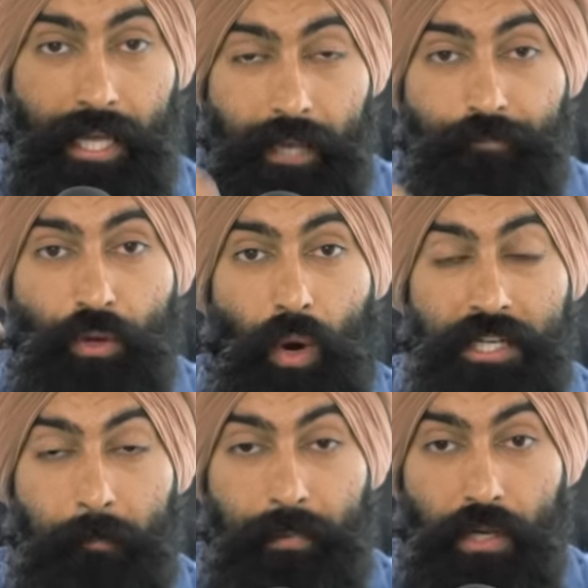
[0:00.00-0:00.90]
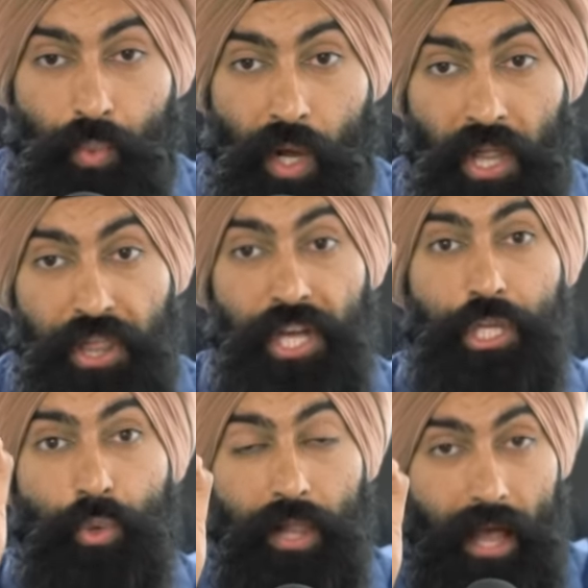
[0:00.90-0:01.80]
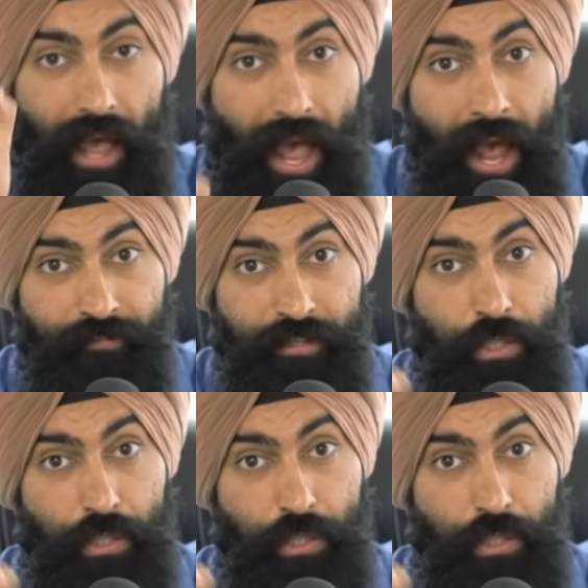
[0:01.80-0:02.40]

If you want to build wealth, you will have